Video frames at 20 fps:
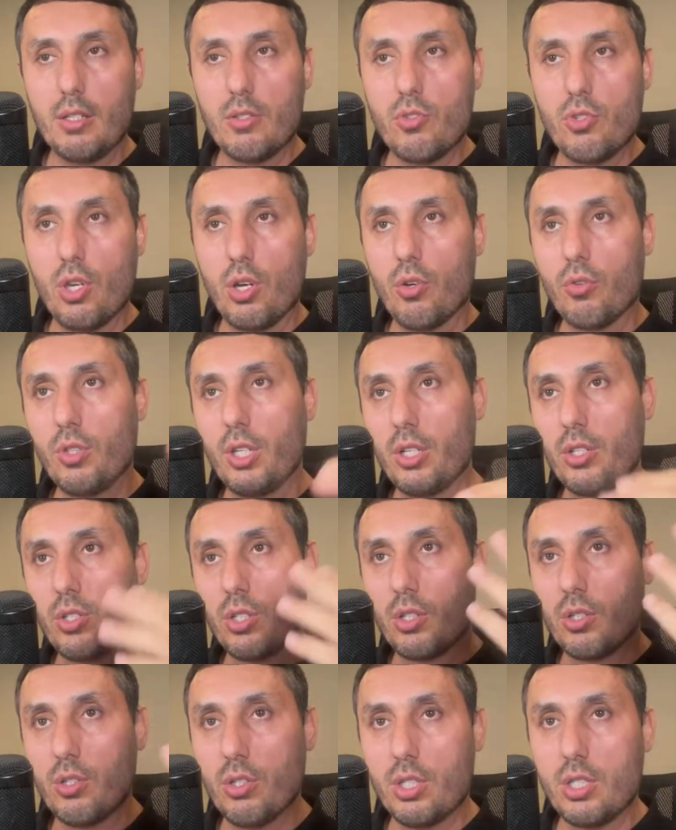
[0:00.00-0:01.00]
So there's a
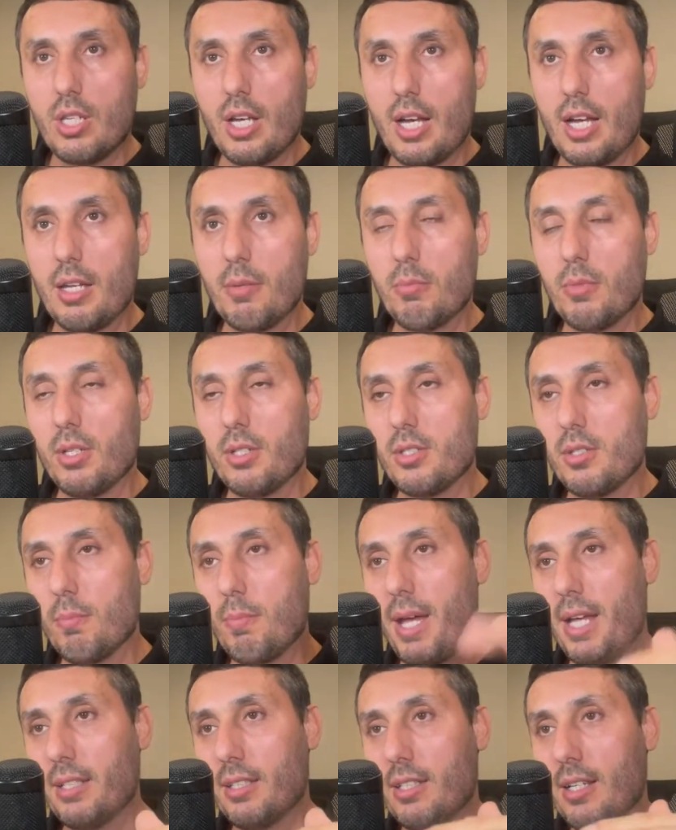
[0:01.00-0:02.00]
good time, there's a
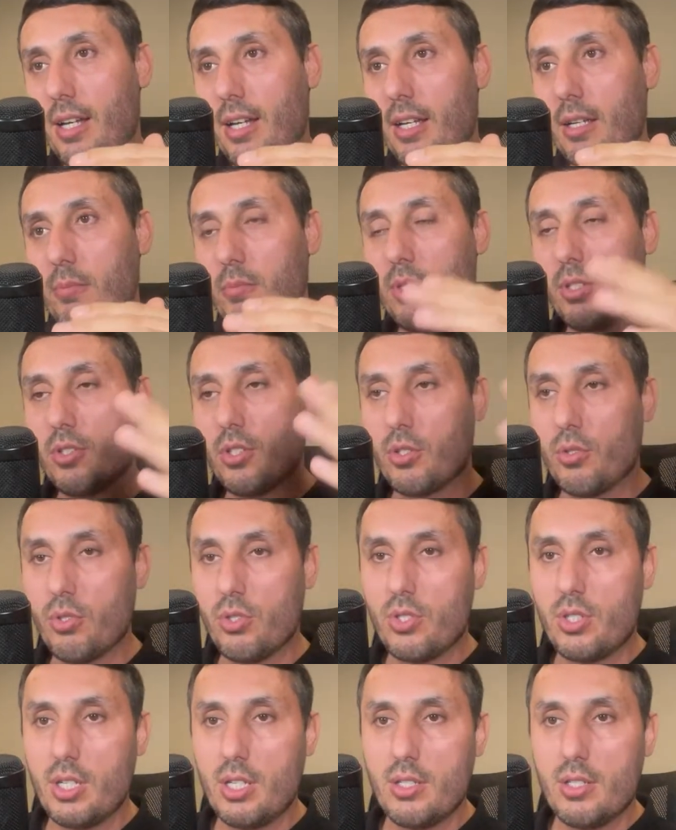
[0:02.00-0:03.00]
bad time, there's a good
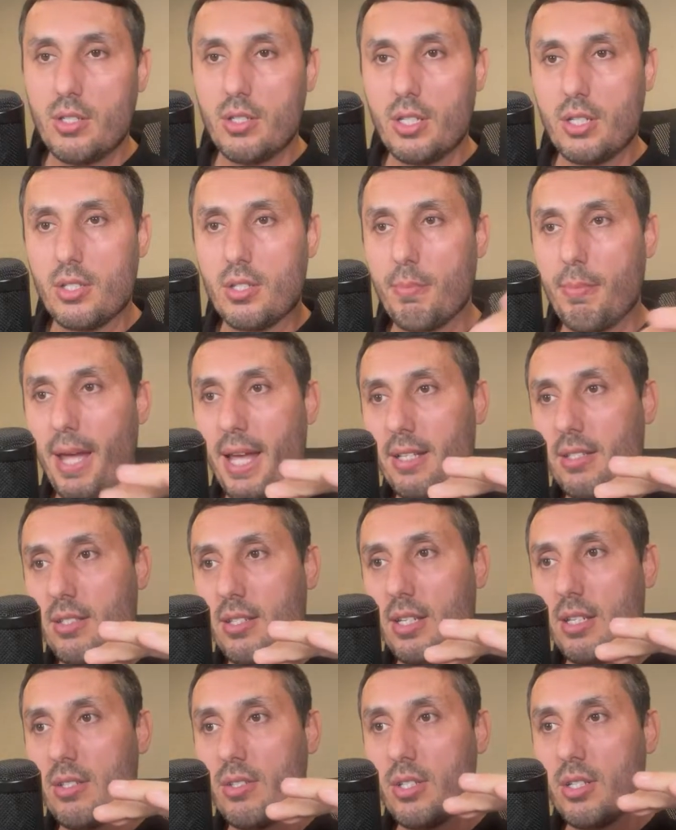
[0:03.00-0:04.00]
season, there's a bad
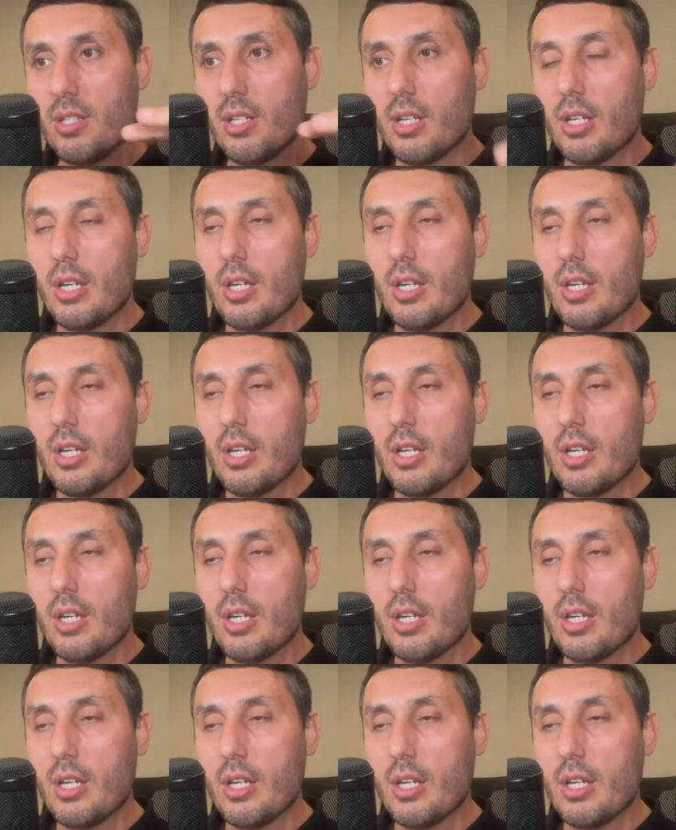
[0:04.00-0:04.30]
season.